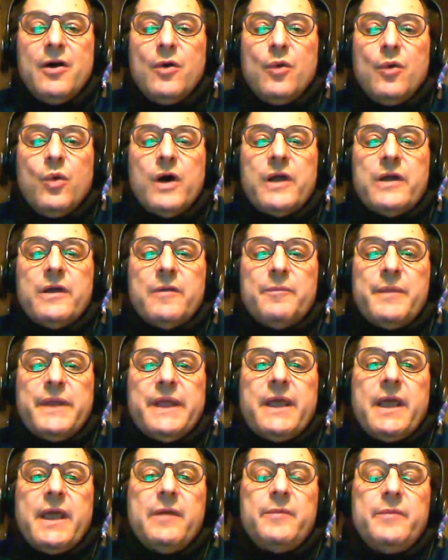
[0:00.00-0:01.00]
What
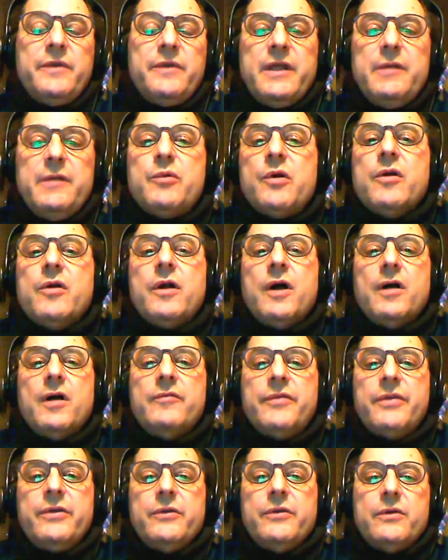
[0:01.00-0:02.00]
became deeper
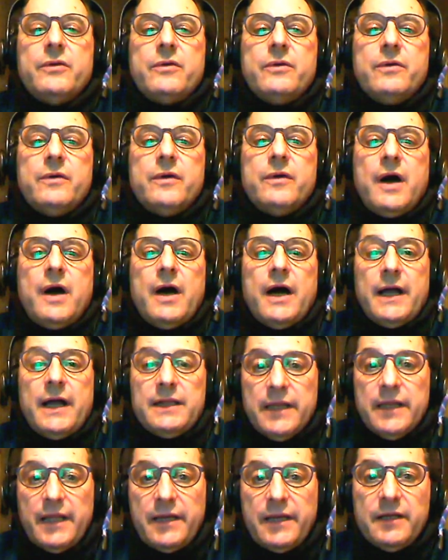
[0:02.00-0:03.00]
of you I
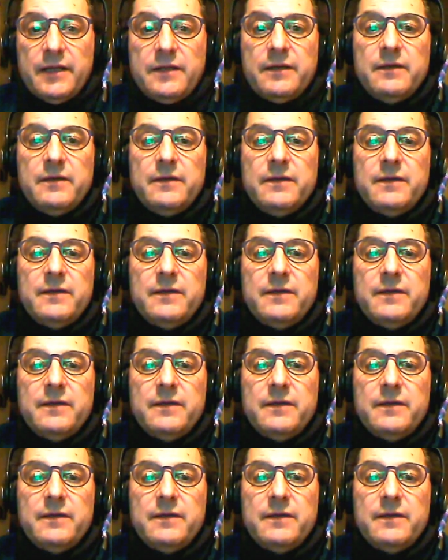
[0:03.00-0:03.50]
let in.